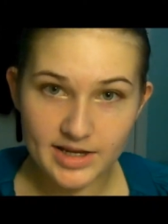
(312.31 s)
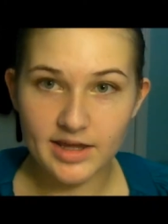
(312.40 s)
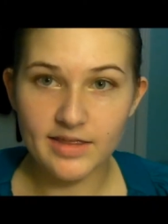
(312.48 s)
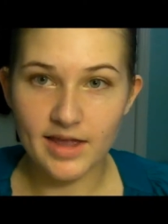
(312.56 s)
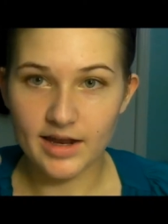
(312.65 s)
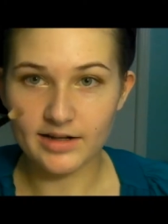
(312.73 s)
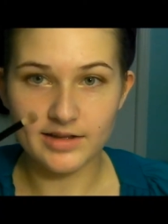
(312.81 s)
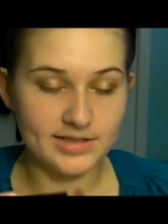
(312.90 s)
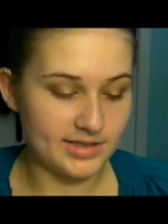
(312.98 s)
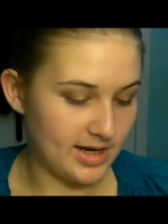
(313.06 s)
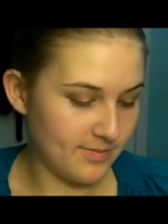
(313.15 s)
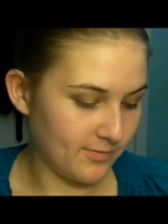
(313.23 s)
taking that on the
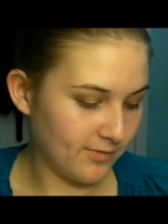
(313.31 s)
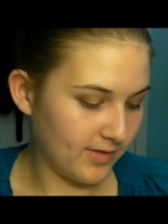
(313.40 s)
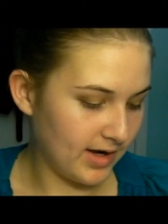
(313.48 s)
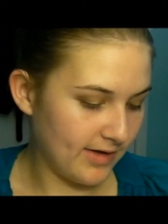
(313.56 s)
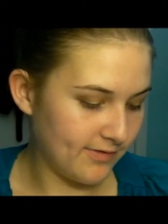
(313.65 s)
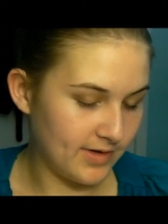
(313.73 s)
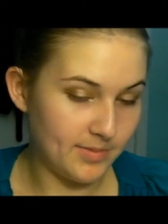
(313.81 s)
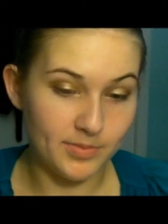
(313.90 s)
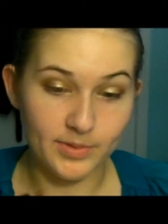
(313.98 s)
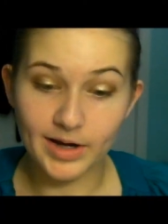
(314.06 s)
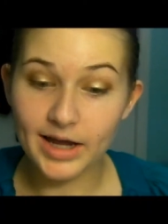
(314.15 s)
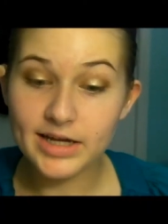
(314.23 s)
same fluffy
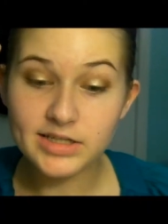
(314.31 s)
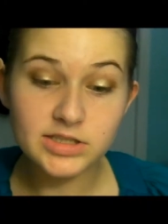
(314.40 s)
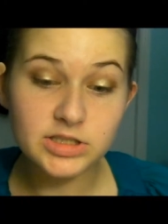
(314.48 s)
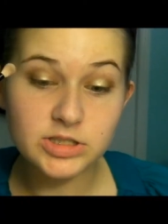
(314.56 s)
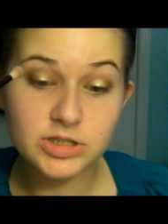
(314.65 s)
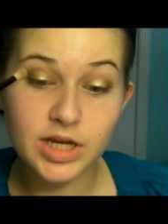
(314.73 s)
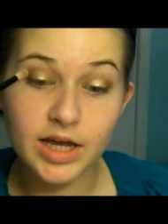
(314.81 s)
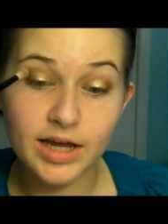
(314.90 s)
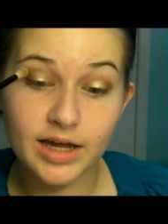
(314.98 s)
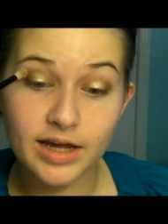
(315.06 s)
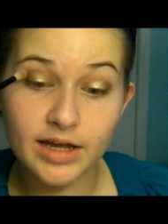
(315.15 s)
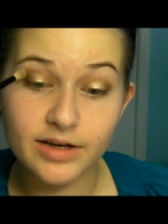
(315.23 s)
brush
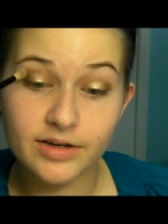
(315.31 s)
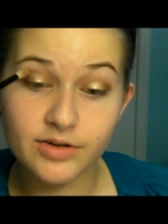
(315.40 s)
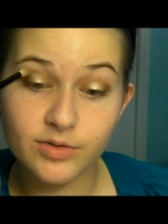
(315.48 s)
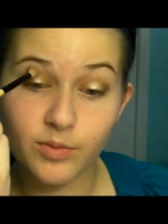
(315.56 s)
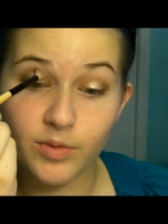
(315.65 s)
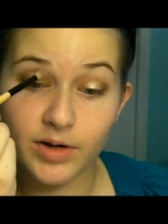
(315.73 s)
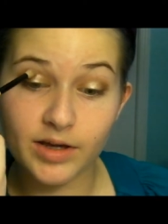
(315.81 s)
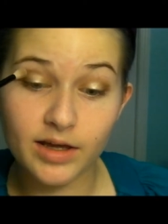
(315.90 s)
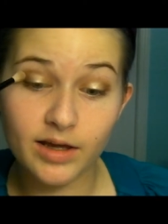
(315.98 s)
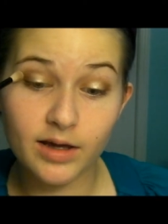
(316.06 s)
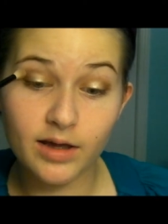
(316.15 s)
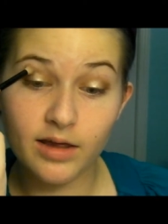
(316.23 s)
and working